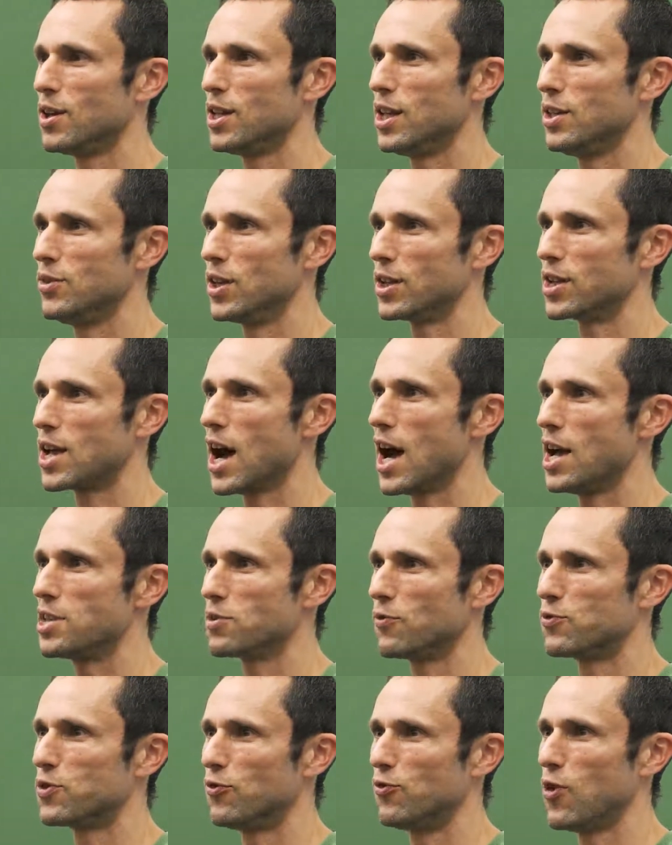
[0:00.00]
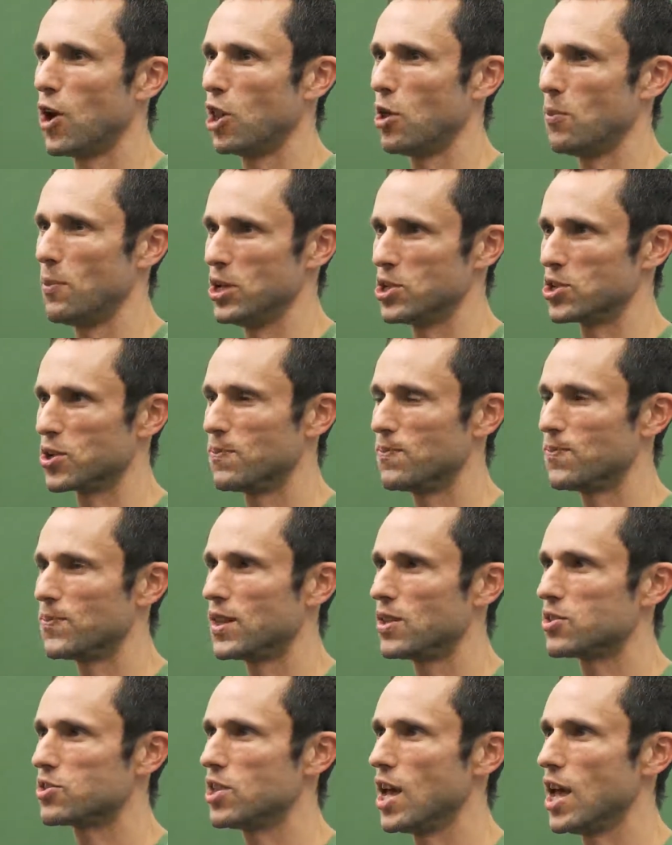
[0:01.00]
in the guise of development,
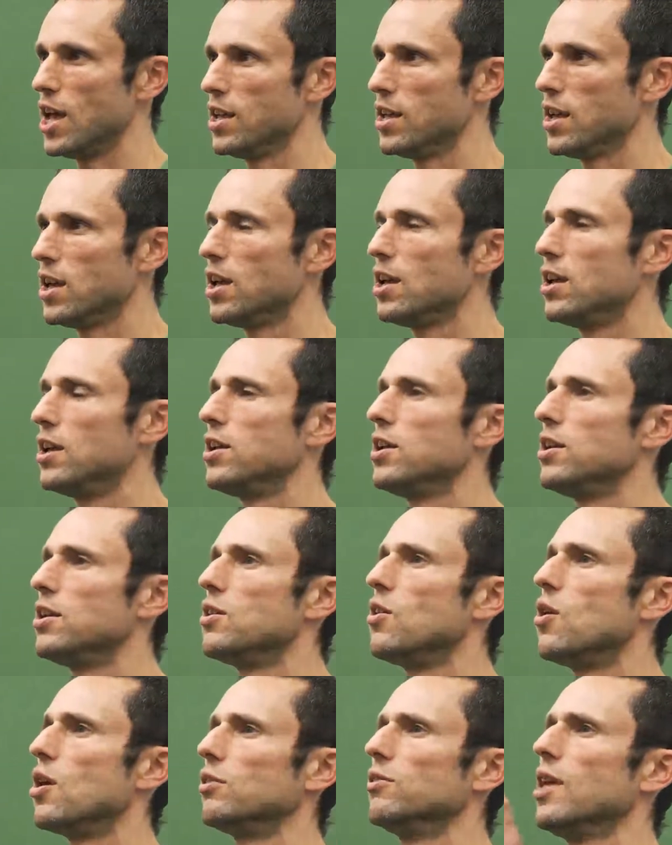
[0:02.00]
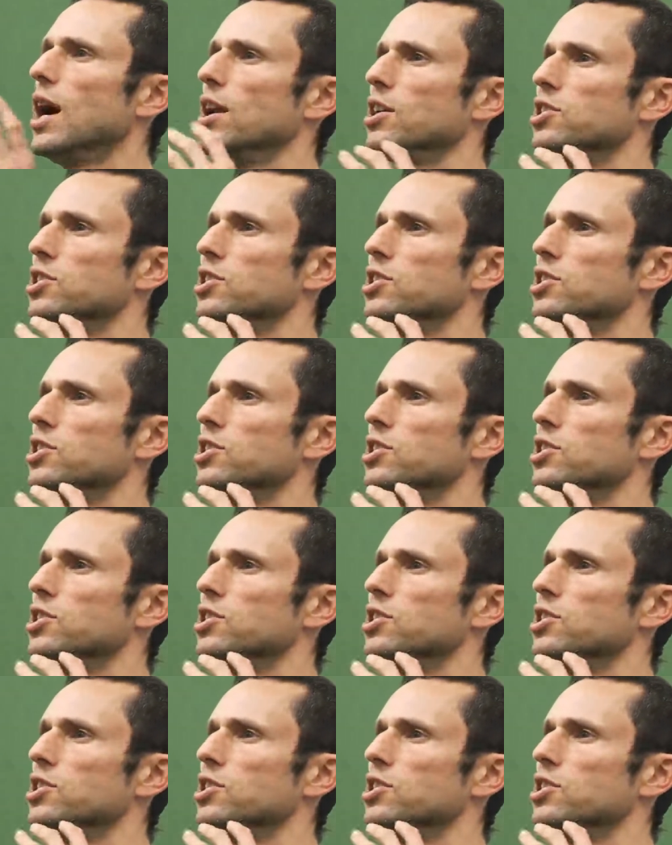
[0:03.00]
say, let